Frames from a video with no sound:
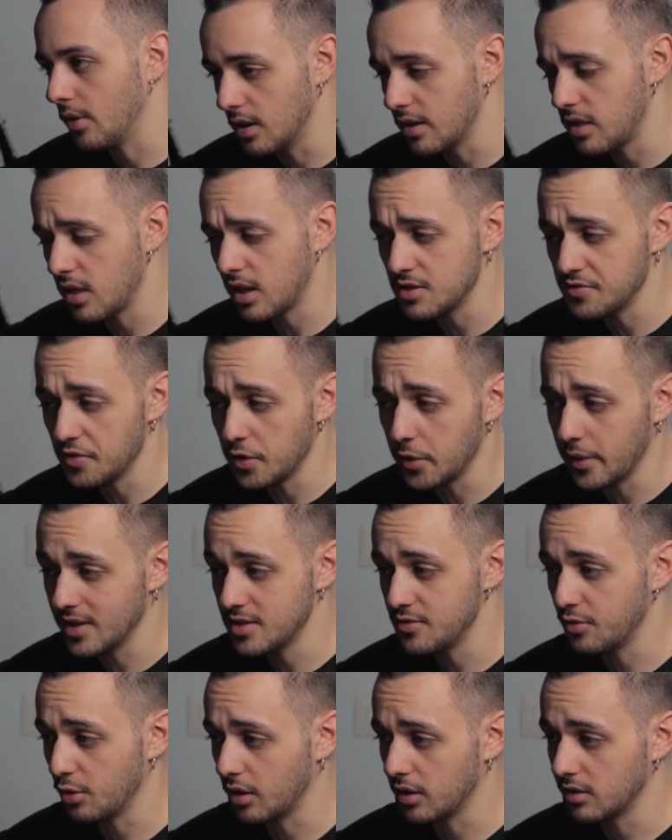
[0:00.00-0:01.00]
I think it's very
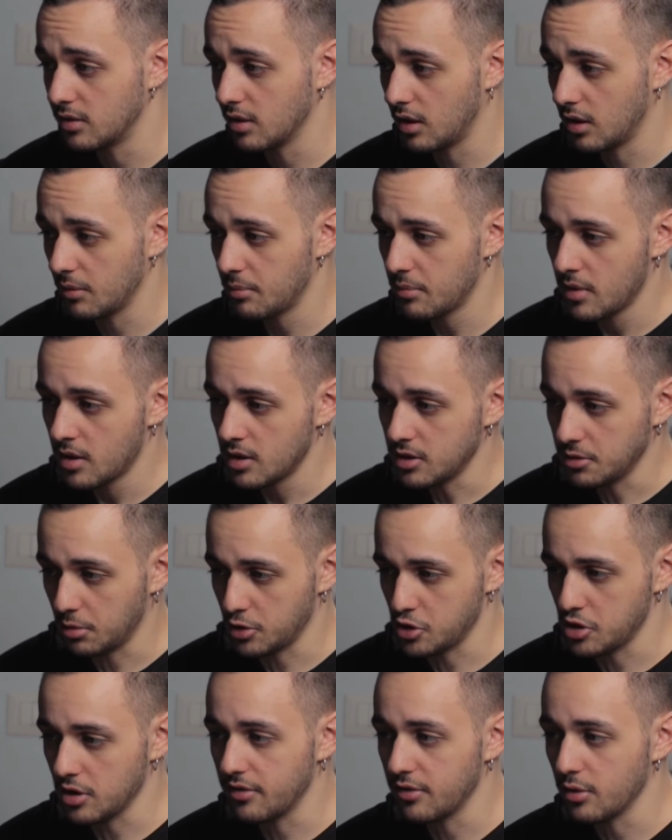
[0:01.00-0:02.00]
nice for guitar,
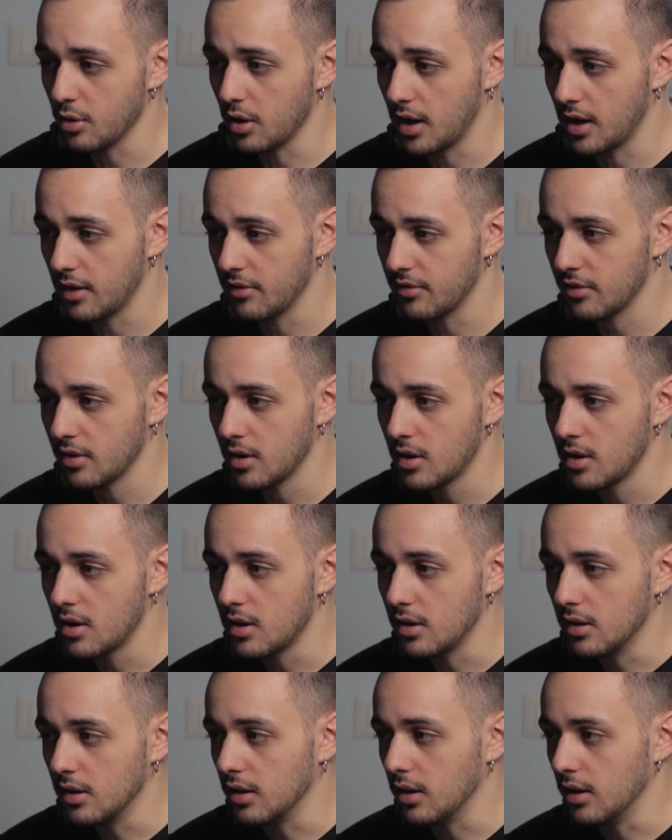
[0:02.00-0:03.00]
especially if you have
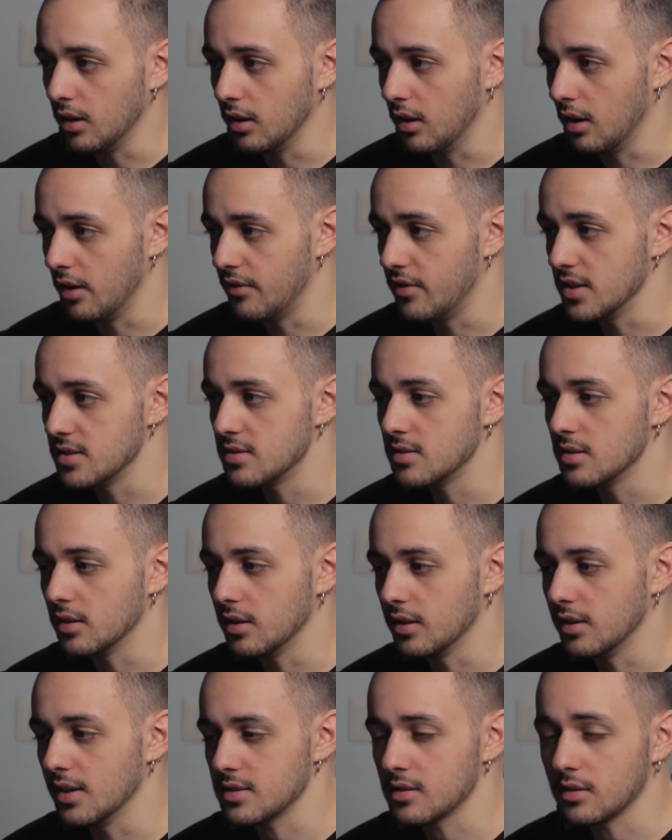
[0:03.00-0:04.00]
a VST
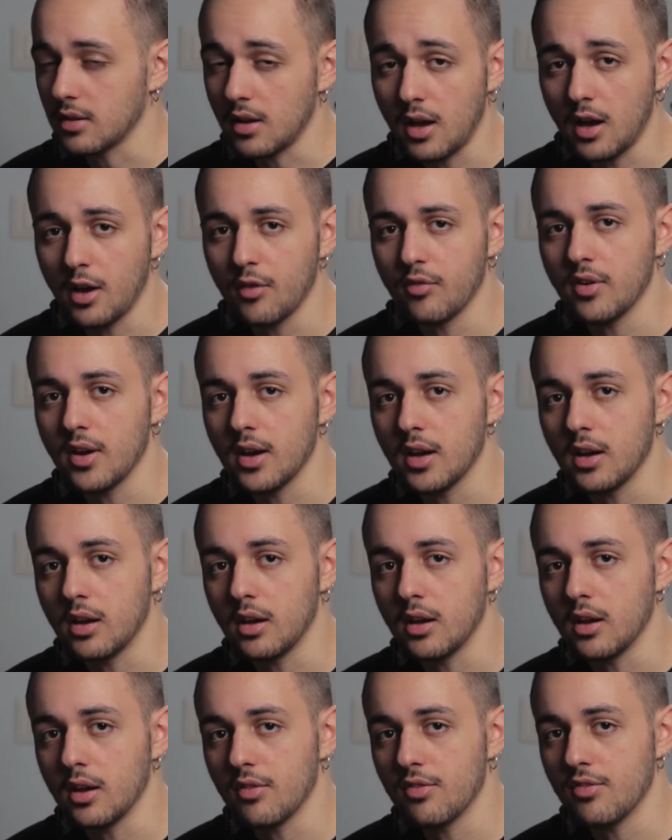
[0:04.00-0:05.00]
that doesn't have
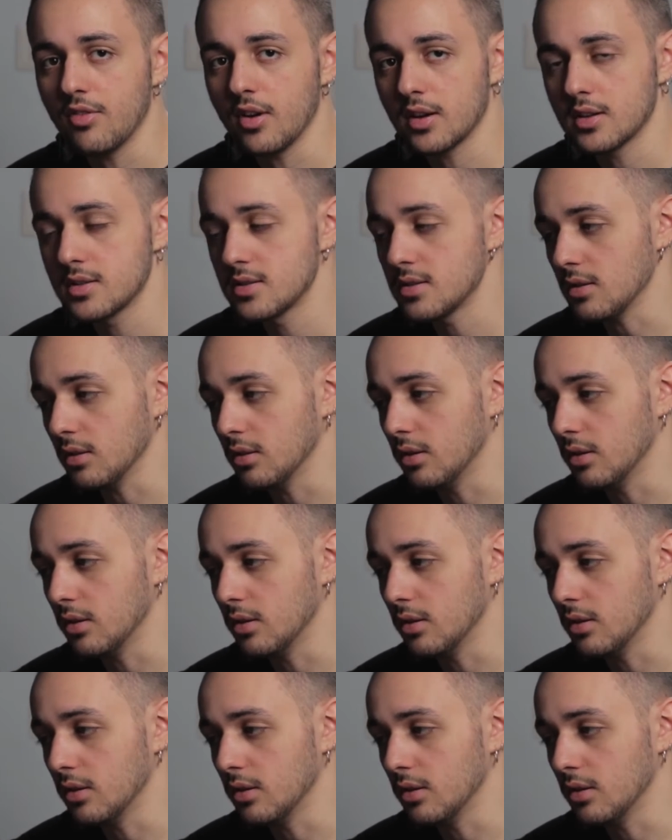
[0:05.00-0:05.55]
any effects